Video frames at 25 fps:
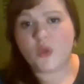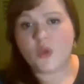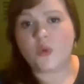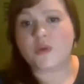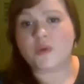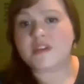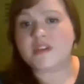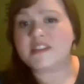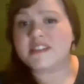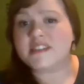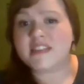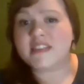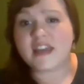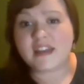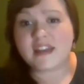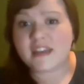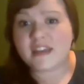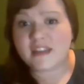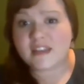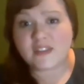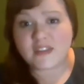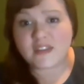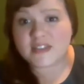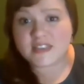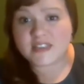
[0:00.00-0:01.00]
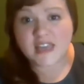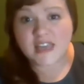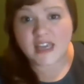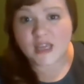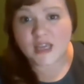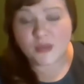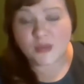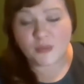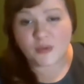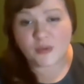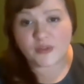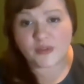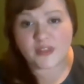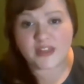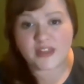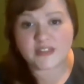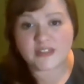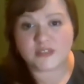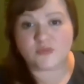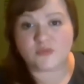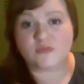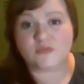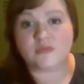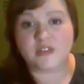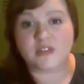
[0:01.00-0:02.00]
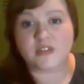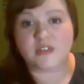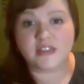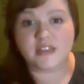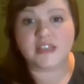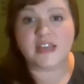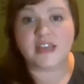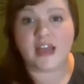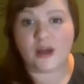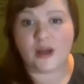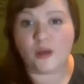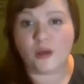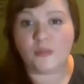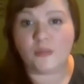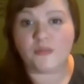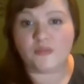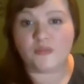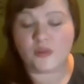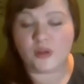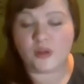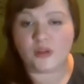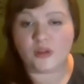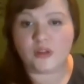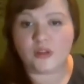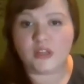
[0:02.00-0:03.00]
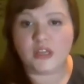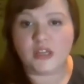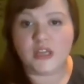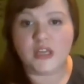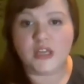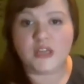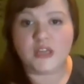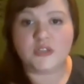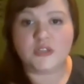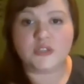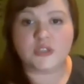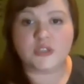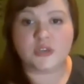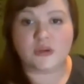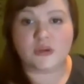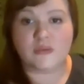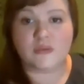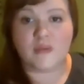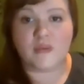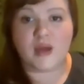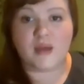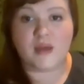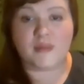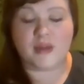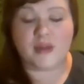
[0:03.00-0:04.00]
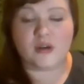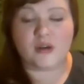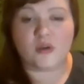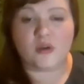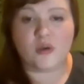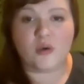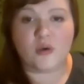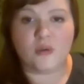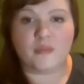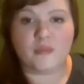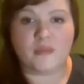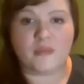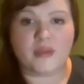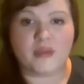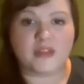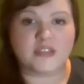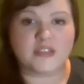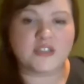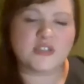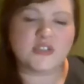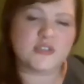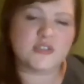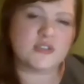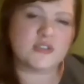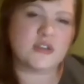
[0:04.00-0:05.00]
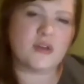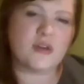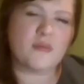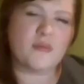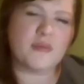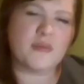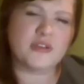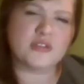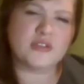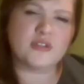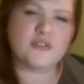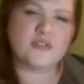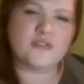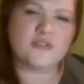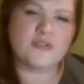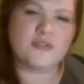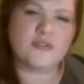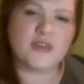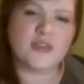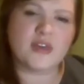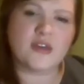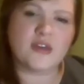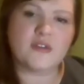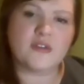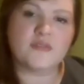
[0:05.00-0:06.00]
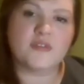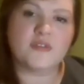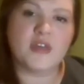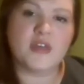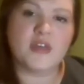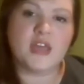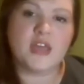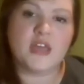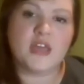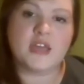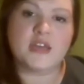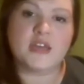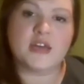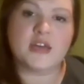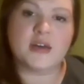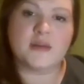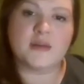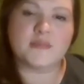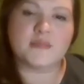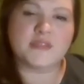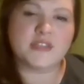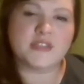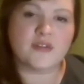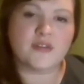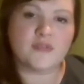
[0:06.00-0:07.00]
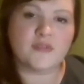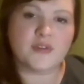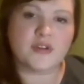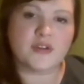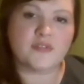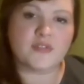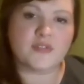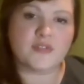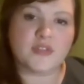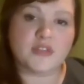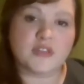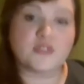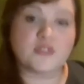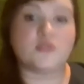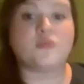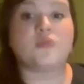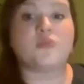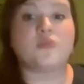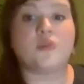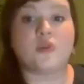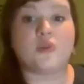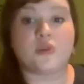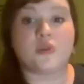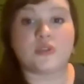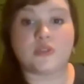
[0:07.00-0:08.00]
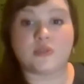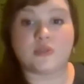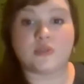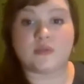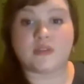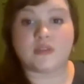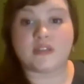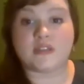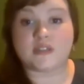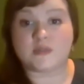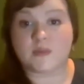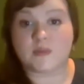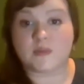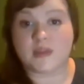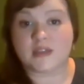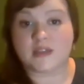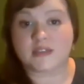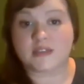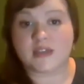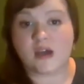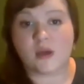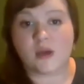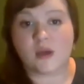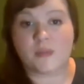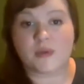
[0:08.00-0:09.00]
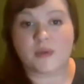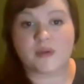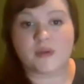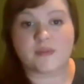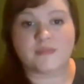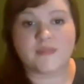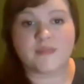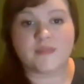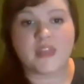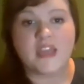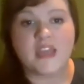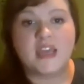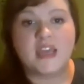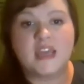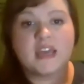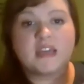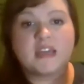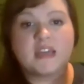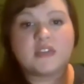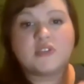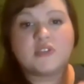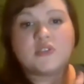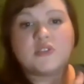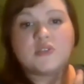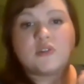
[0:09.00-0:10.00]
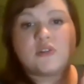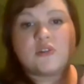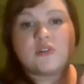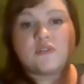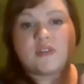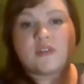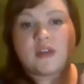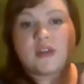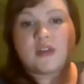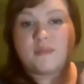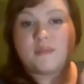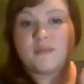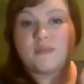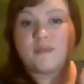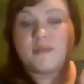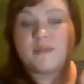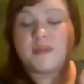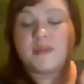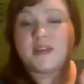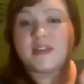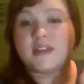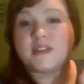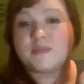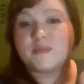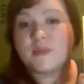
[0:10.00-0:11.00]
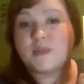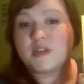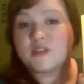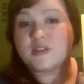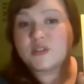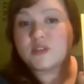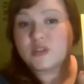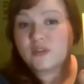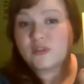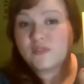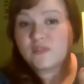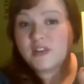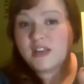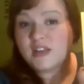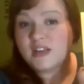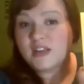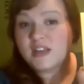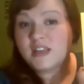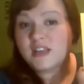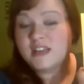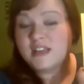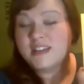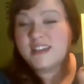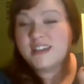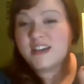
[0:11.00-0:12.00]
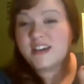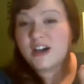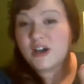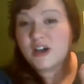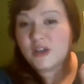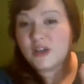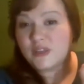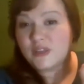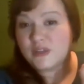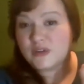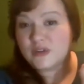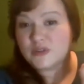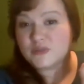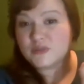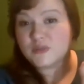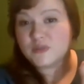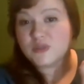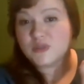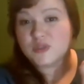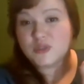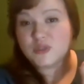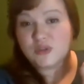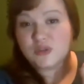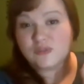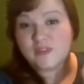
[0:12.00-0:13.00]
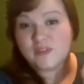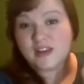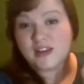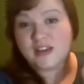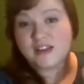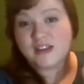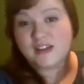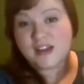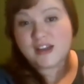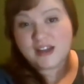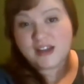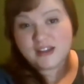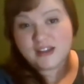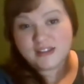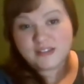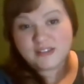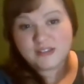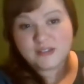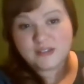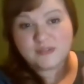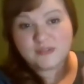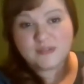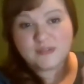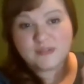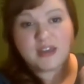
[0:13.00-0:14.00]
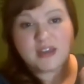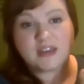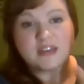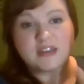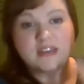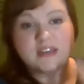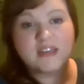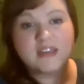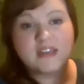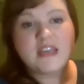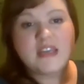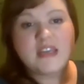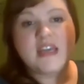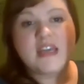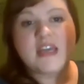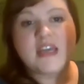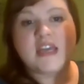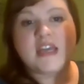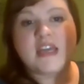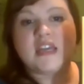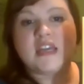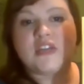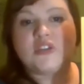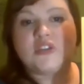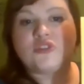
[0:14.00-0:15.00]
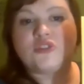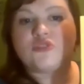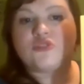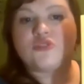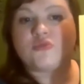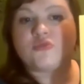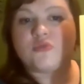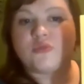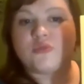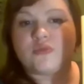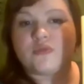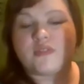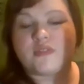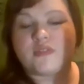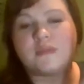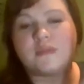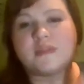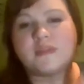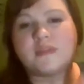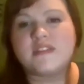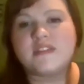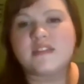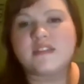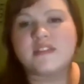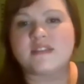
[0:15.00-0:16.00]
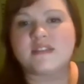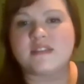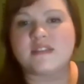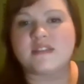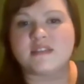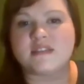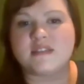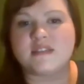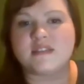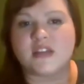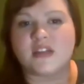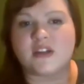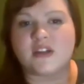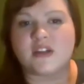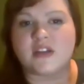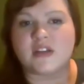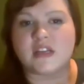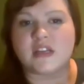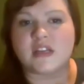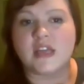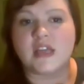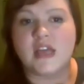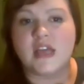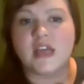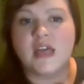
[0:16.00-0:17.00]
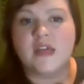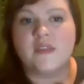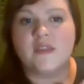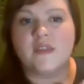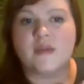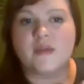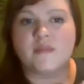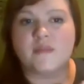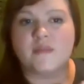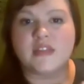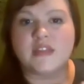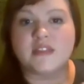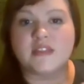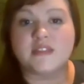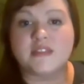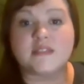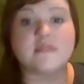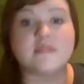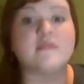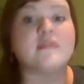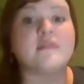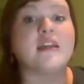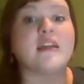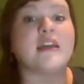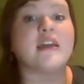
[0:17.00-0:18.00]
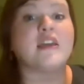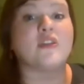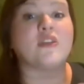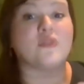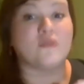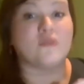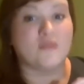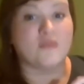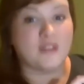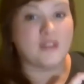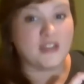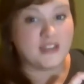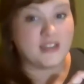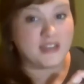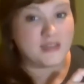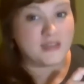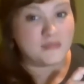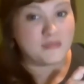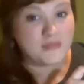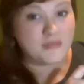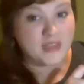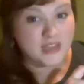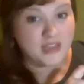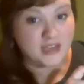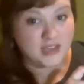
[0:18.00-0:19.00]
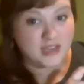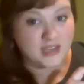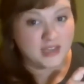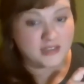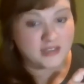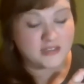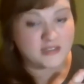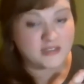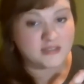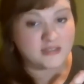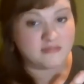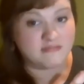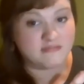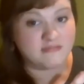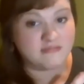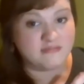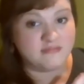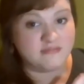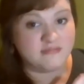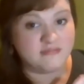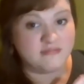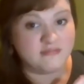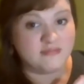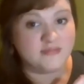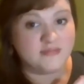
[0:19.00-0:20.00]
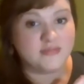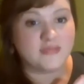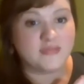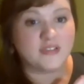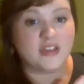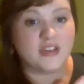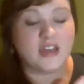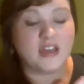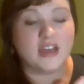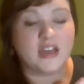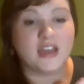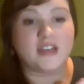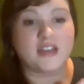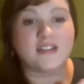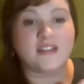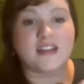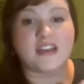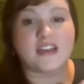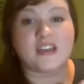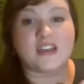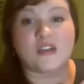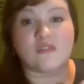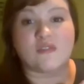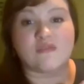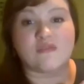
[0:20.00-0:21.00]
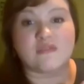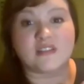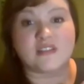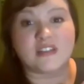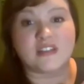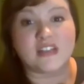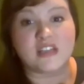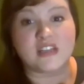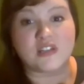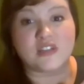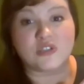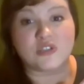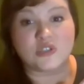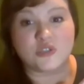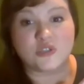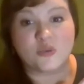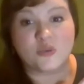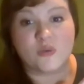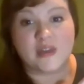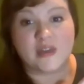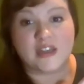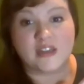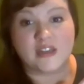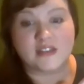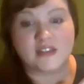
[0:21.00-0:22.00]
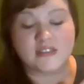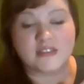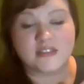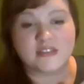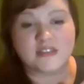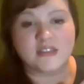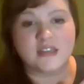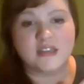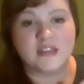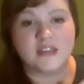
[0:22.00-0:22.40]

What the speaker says: or setting the table. That's really helpful to your mom at home. I want you to think of several different things you could do this week to help her. And serve him, because by serving others, we're serving God, okay? In truth, that means in sincerity. That means like you really mean it, okay? Like you really enjoy it.